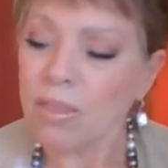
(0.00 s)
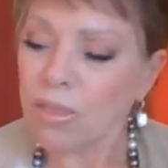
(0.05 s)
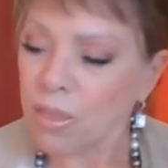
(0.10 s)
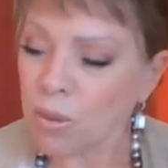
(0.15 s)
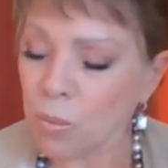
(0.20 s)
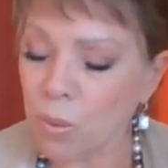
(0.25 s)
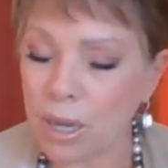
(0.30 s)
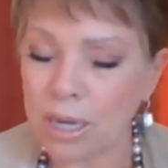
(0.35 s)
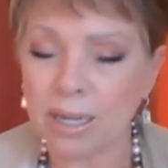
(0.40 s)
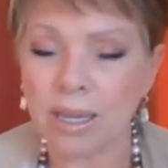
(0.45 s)

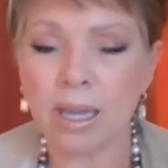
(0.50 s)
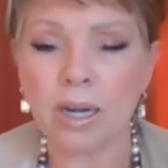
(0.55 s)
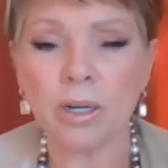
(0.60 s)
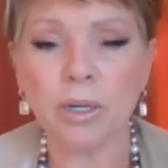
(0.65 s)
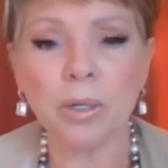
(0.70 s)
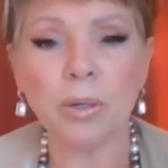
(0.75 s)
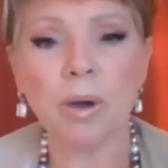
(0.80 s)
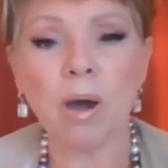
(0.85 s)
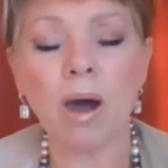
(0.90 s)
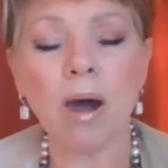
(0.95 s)
The way to get a
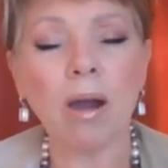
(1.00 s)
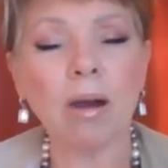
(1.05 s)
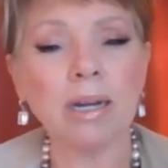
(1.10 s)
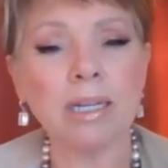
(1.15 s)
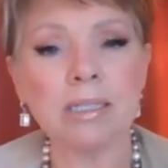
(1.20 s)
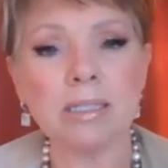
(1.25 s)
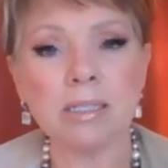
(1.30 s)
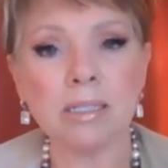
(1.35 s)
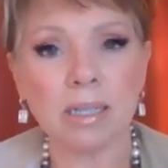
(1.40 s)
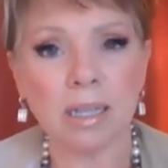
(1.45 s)
new car
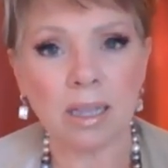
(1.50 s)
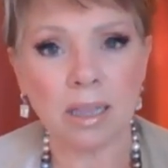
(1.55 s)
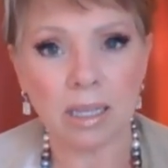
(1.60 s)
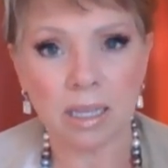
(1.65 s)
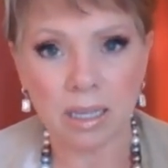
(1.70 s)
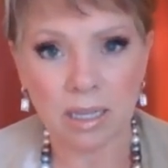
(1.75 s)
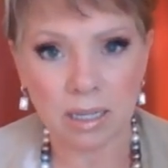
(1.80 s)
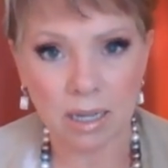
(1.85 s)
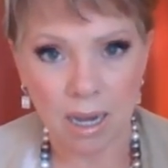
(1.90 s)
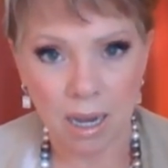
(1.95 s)
is to
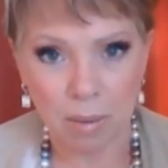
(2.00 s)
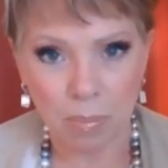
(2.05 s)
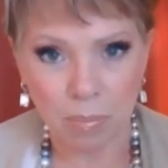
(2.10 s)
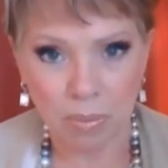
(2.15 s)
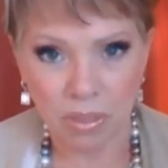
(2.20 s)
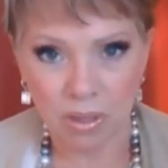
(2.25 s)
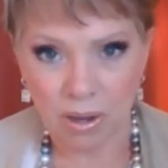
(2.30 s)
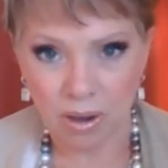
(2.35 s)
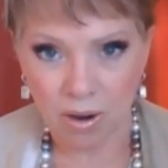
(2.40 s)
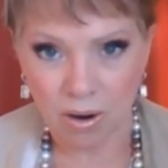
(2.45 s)
clean
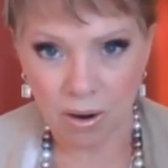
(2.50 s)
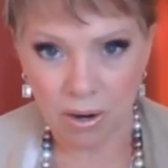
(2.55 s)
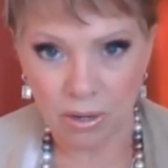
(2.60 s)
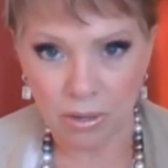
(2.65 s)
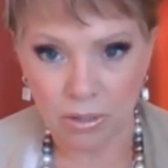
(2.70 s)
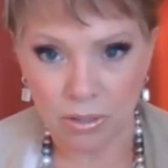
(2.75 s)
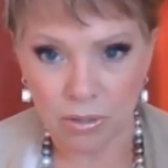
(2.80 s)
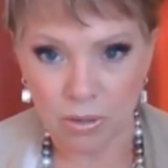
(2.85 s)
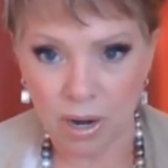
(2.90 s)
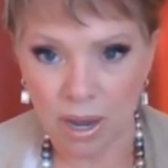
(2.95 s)
up the car
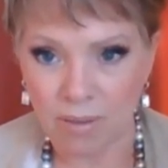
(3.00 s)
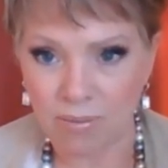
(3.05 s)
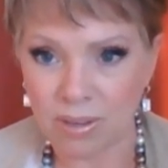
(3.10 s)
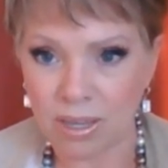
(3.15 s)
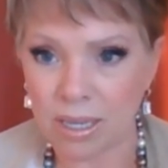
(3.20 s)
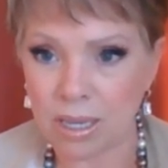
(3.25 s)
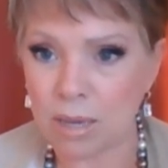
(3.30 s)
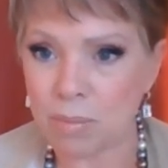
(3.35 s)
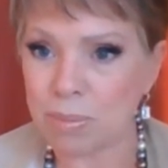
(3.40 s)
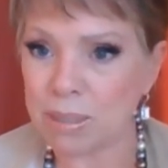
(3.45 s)
you're
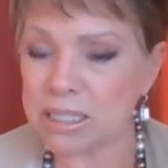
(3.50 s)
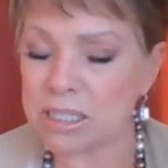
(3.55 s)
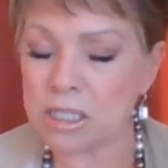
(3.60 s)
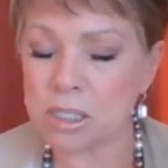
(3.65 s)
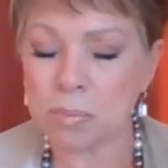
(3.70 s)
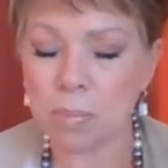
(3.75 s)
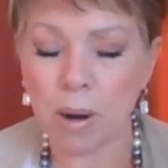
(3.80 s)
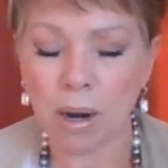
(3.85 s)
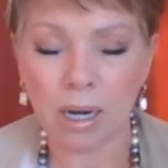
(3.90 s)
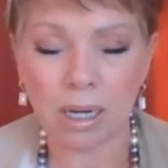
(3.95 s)
driving, keep it
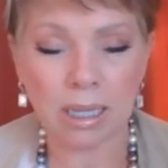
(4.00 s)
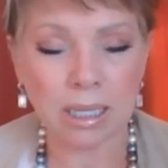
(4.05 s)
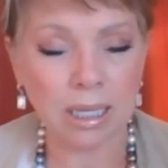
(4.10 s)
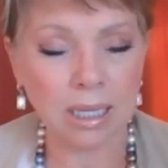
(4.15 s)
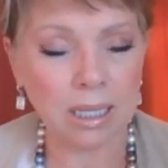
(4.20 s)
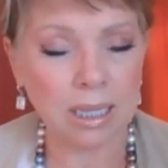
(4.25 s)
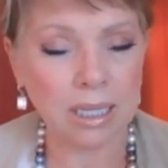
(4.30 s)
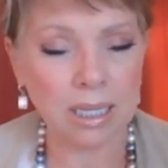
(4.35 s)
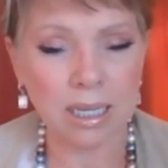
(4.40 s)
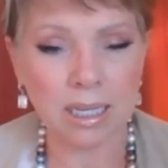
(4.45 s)
sparkling
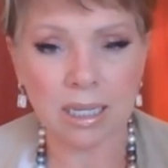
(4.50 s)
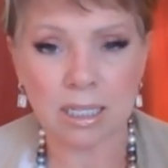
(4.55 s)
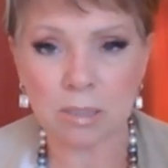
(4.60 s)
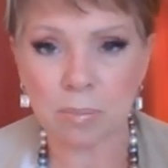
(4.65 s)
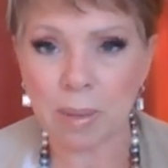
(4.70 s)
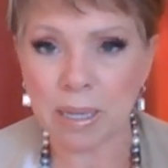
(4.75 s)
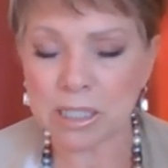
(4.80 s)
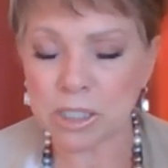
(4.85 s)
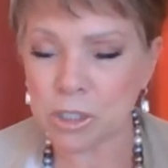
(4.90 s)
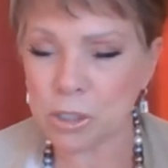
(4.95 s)
clean as
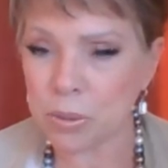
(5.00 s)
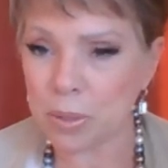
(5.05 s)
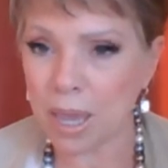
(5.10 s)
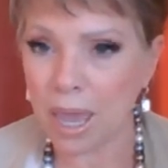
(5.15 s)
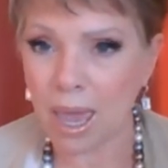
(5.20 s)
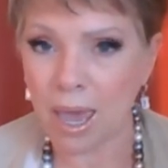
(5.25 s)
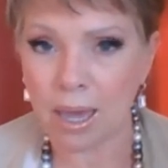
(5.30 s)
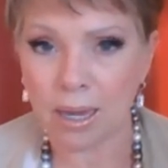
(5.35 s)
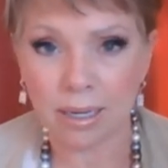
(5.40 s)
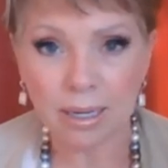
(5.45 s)
best you
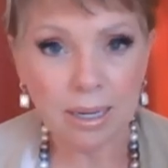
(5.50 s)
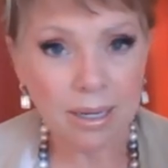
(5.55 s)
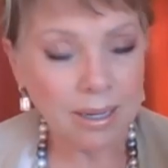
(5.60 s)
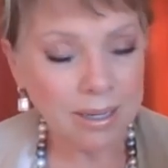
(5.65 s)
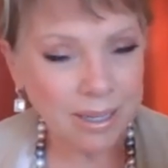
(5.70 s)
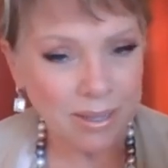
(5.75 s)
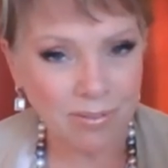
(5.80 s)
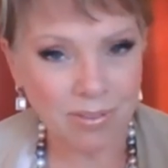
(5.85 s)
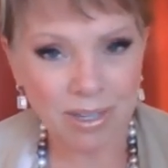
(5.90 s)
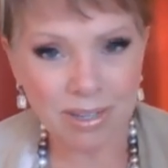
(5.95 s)
can,
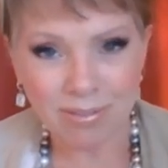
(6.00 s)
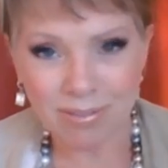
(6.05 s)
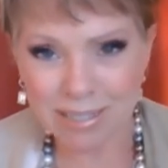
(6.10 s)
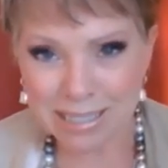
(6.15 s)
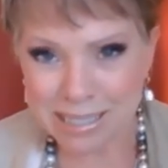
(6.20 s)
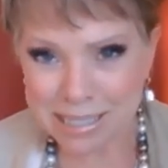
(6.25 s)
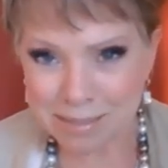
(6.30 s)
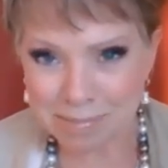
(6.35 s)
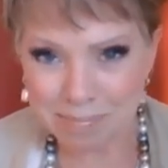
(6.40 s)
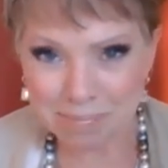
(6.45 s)
even if
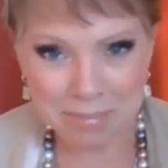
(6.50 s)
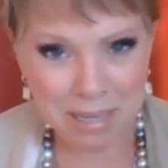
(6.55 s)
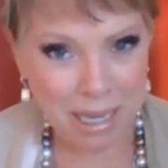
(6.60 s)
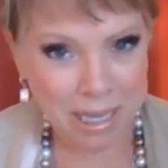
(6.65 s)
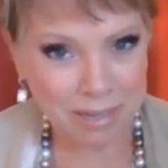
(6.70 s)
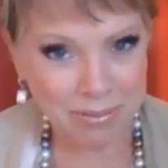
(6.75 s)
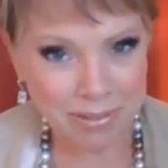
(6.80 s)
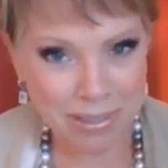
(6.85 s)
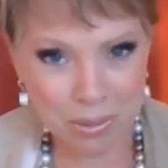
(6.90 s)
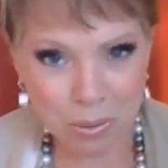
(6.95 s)
it's
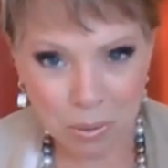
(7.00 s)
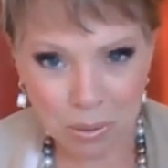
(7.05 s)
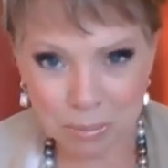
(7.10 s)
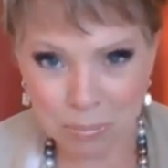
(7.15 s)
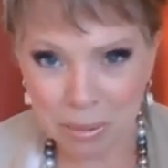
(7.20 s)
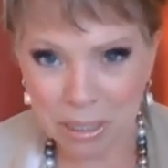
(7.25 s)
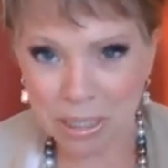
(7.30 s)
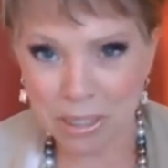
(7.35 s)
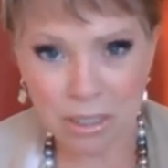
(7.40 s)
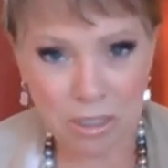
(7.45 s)
kind of an old
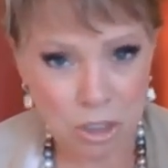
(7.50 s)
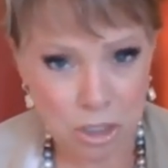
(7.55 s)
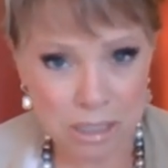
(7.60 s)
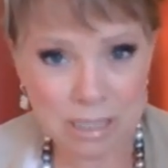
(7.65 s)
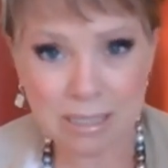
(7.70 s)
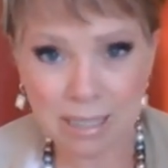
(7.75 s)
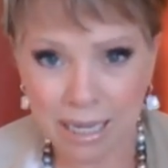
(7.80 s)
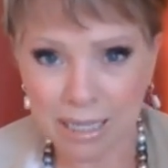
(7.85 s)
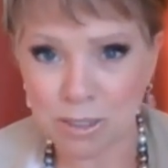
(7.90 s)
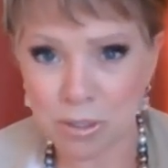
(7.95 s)
beater,
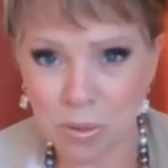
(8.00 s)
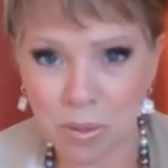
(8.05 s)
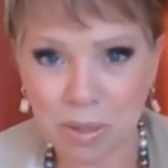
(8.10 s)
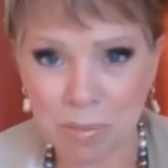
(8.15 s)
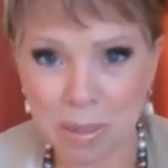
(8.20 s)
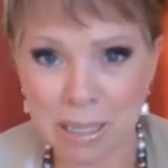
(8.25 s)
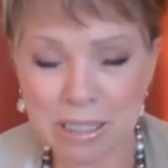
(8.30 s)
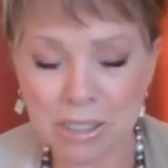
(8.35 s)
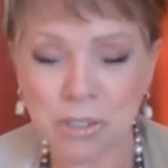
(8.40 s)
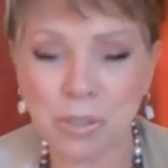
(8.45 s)
just like do the
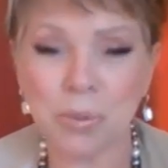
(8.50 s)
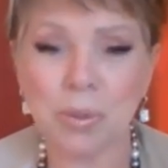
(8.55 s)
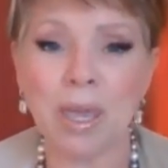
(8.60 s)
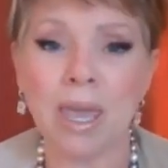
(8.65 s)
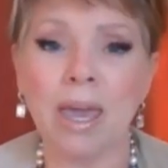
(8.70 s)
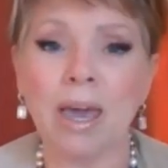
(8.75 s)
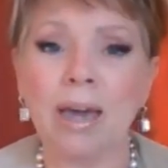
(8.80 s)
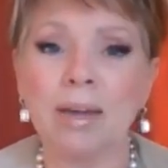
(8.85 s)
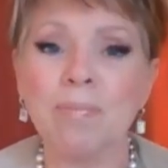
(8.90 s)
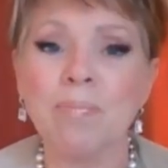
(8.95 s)
best you
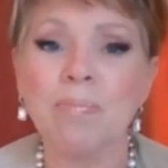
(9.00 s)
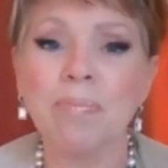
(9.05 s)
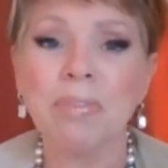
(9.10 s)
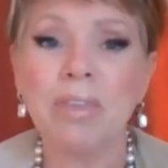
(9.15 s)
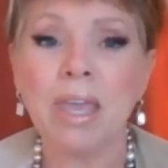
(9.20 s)
can,